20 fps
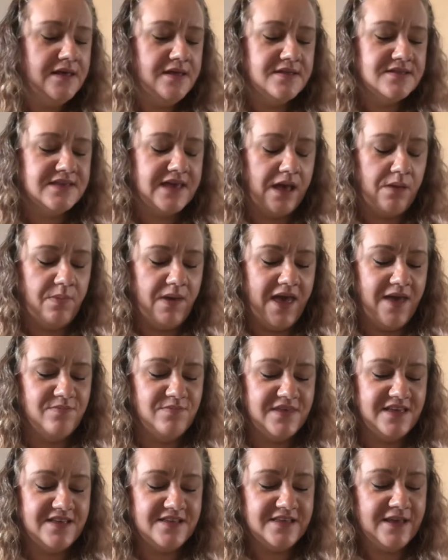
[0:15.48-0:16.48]
type
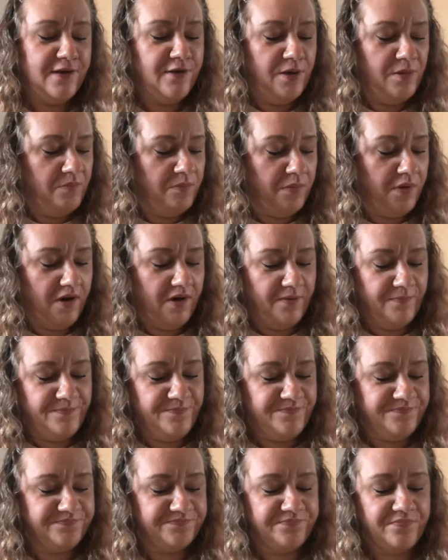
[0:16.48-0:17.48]
empties, but
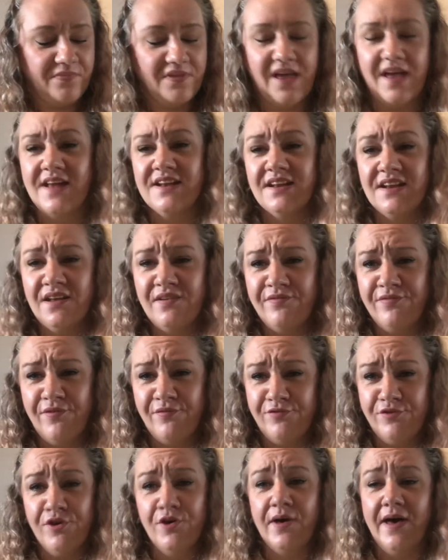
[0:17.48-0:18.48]
I did have a
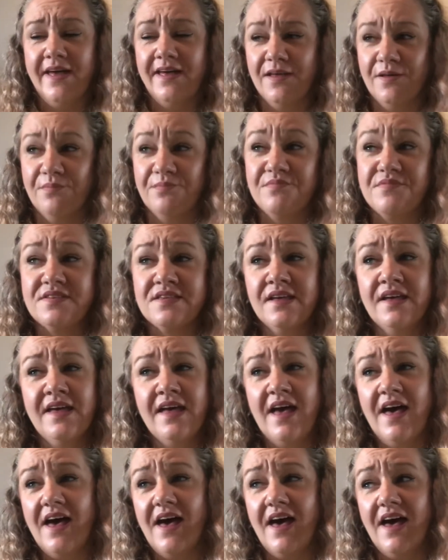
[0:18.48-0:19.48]
few items
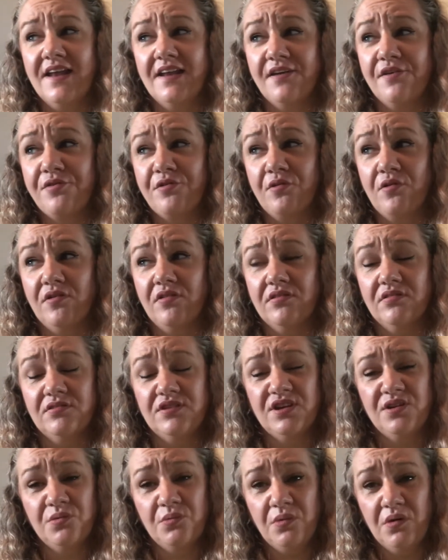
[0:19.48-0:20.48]
and I thought,
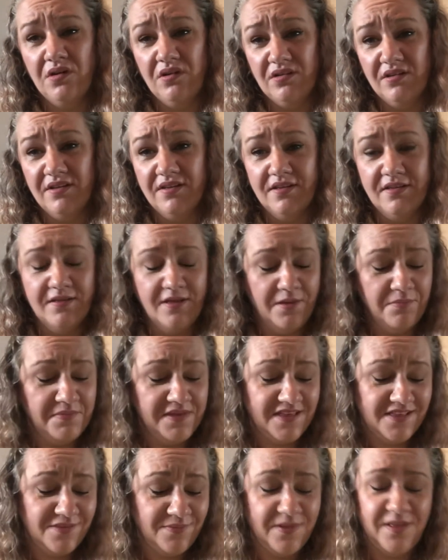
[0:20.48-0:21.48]
you know what, I
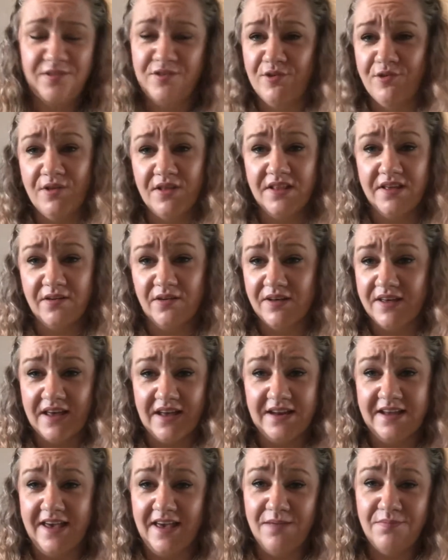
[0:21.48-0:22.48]
may as well do a little
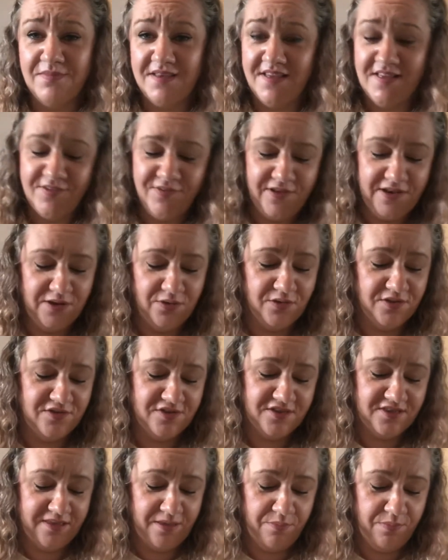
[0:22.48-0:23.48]
kind of empties video and
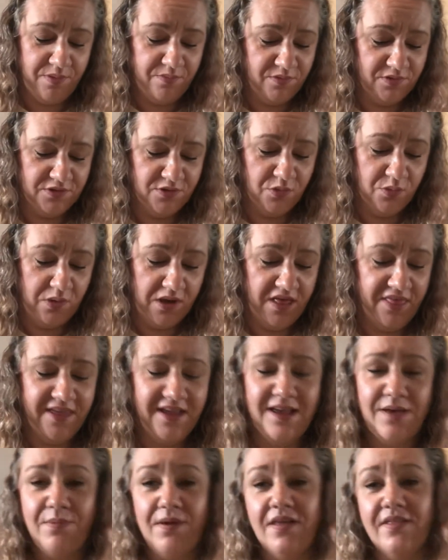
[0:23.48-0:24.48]
just let people know what I
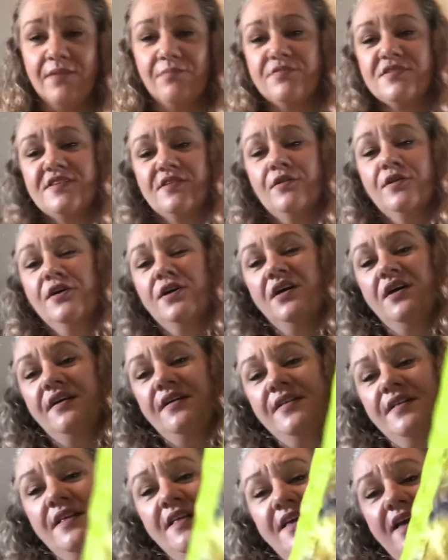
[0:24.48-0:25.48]
think about them. So
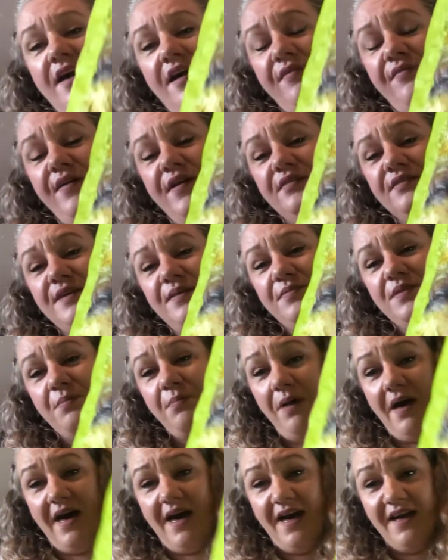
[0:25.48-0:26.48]
I filled up the
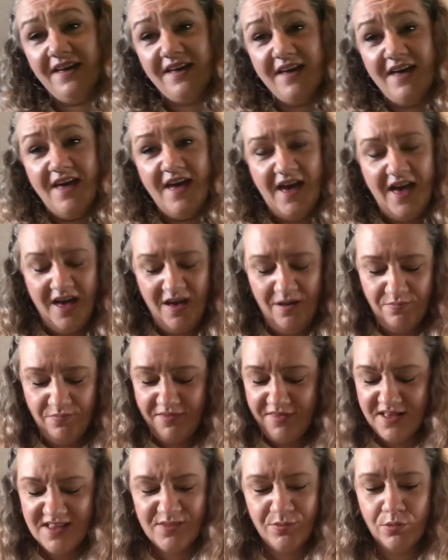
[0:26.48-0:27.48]
bag.
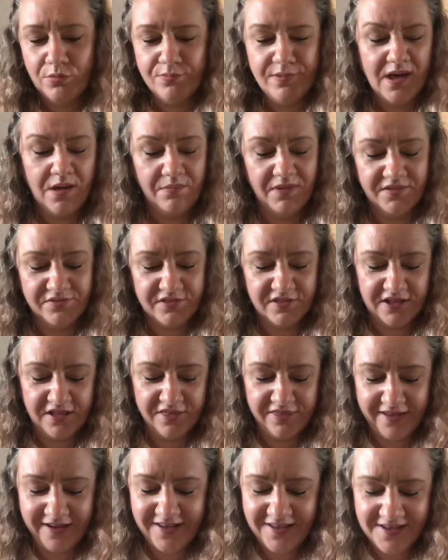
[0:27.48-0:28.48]
This won't be a monthly
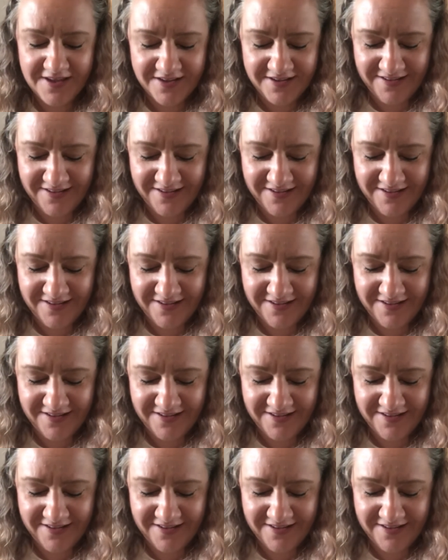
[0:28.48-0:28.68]
thing.